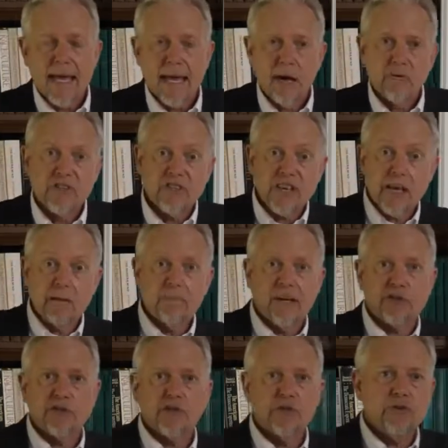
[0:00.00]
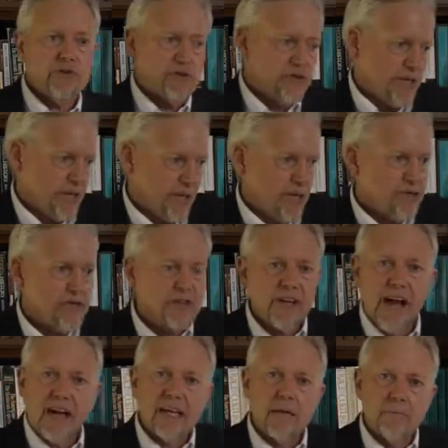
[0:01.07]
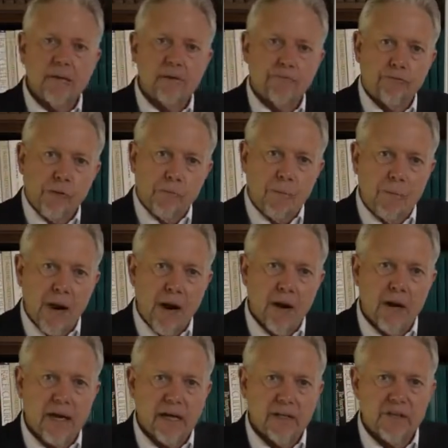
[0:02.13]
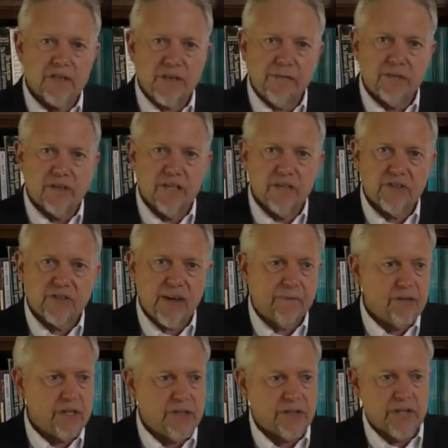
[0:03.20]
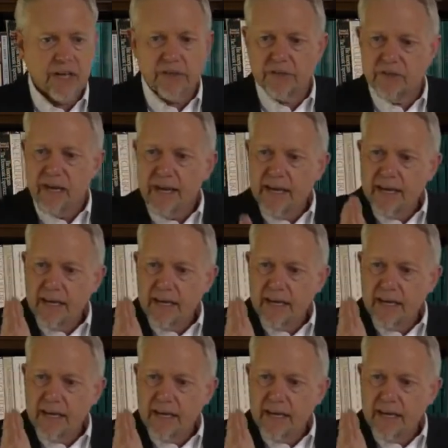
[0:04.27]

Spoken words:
And I would say to my students, here's a document from America in 1776.